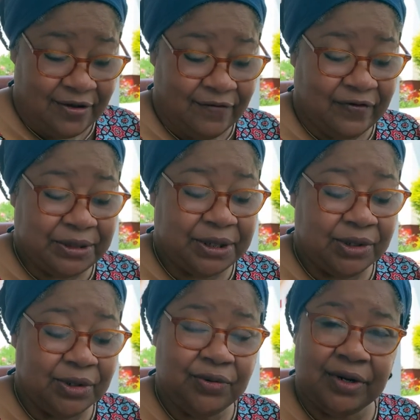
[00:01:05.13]
for
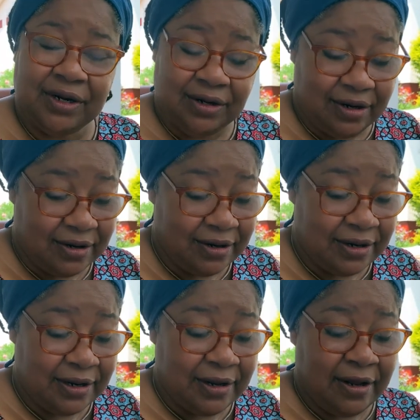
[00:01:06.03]
children
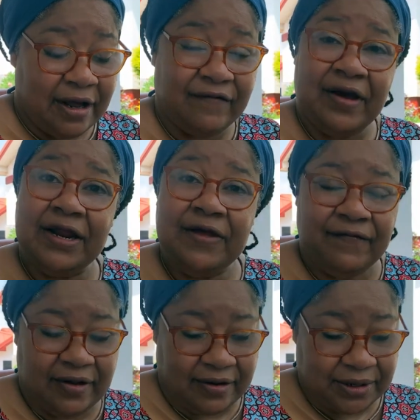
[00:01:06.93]
of any
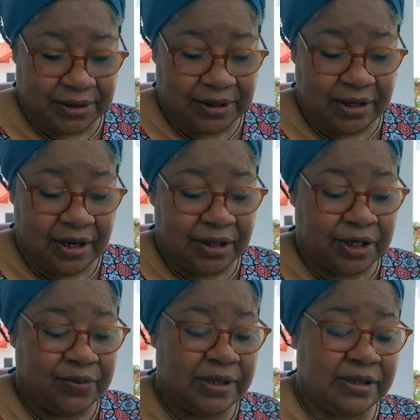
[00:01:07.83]
village
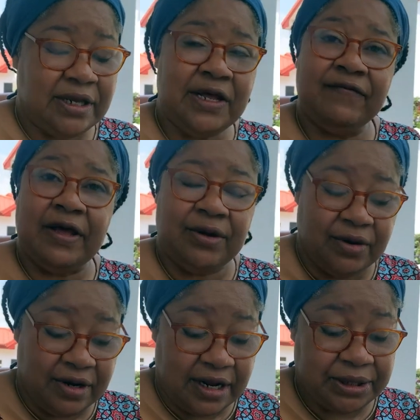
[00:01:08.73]
to receive a
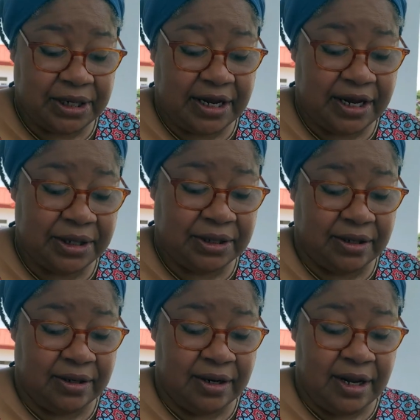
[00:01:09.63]
good
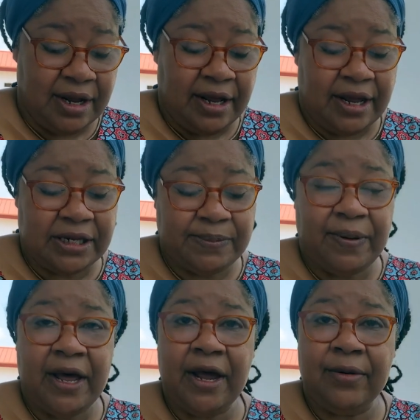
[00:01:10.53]
education. As
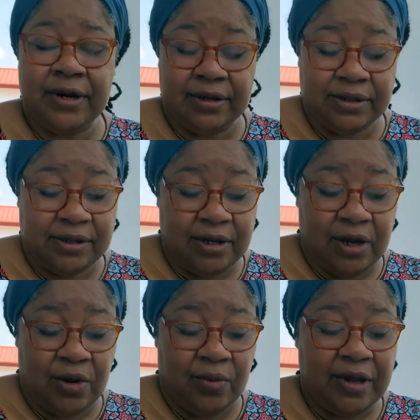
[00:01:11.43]
parents,
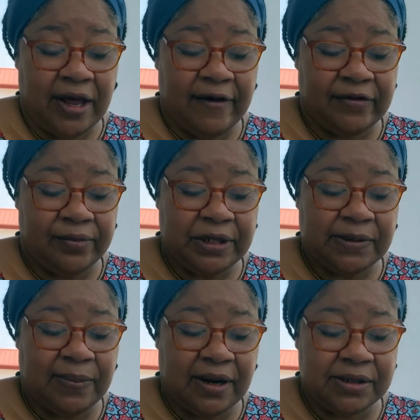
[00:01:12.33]
we have the
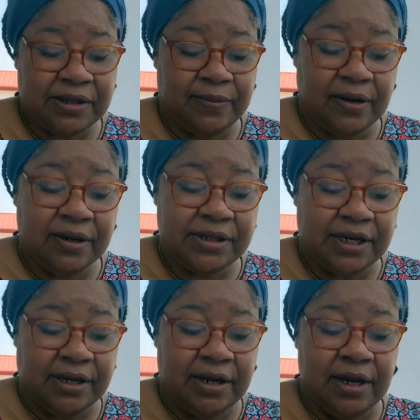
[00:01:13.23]

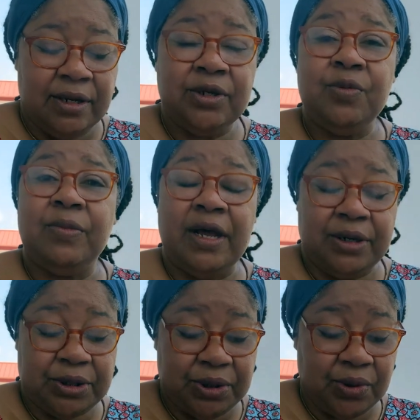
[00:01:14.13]
responsibility to make
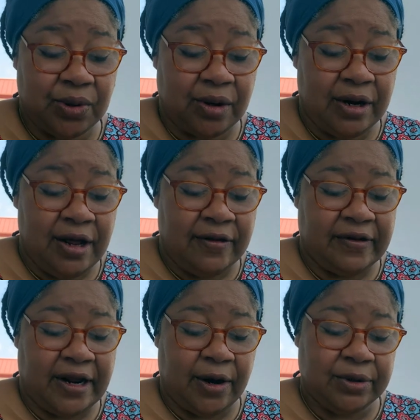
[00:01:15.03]
sure
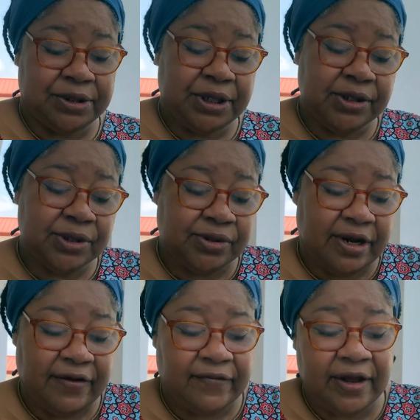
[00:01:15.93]
that our children
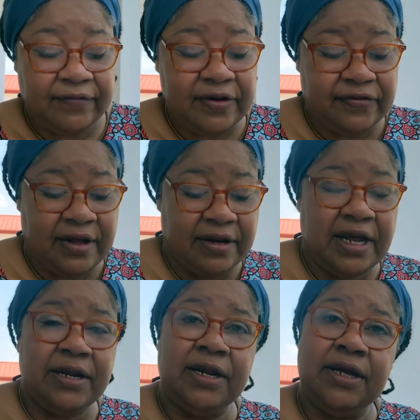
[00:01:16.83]
have everything
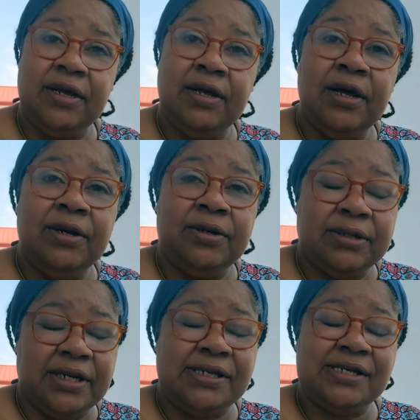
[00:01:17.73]
they need to
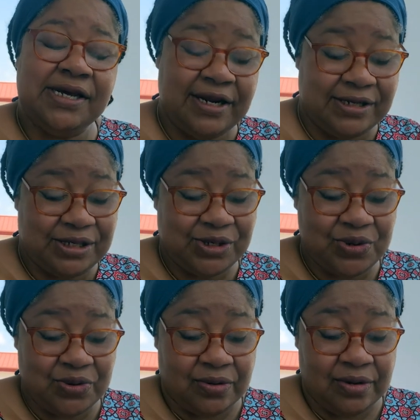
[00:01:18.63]
succeed in
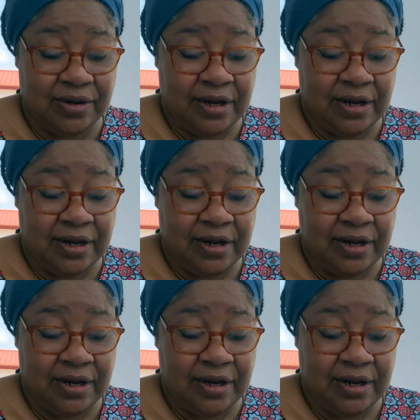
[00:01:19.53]
school.